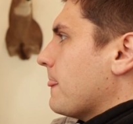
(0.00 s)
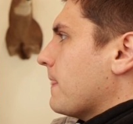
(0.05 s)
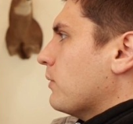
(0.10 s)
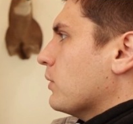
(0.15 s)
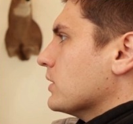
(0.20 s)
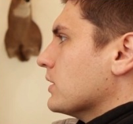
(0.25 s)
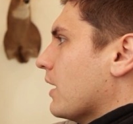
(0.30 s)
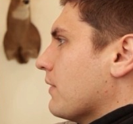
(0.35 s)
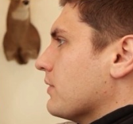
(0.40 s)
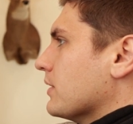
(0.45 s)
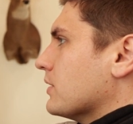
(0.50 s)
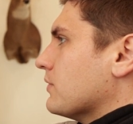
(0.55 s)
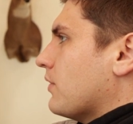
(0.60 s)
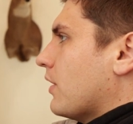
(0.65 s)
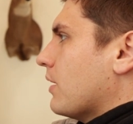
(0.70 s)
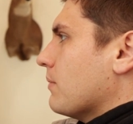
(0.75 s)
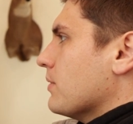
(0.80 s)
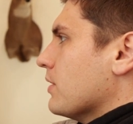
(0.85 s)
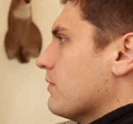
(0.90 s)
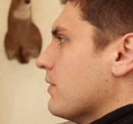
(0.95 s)
was off this
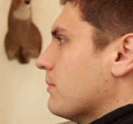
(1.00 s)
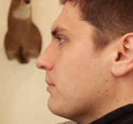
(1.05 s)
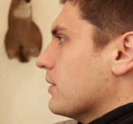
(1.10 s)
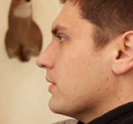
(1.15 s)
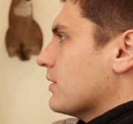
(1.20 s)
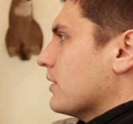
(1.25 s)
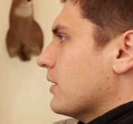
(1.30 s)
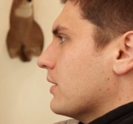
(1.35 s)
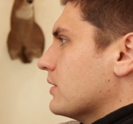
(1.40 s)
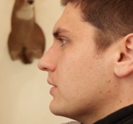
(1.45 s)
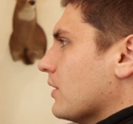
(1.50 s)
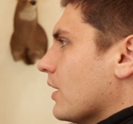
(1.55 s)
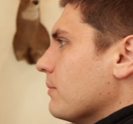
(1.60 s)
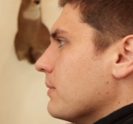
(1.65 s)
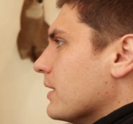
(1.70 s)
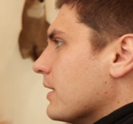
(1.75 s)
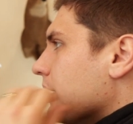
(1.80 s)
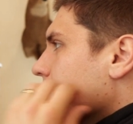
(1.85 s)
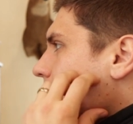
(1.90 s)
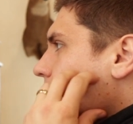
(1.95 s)
farm November 3rd. So I'll
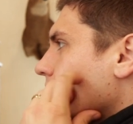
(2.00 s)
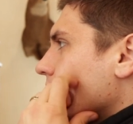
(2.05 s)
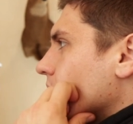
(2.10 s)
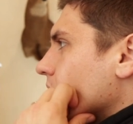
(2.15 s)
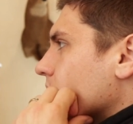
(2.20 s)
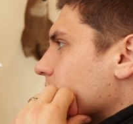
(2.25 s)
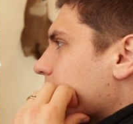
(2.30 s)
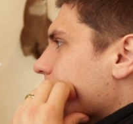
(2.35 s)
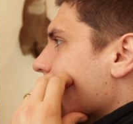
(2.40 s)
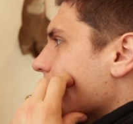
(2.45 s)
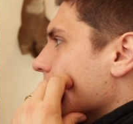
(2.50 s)
be curious if I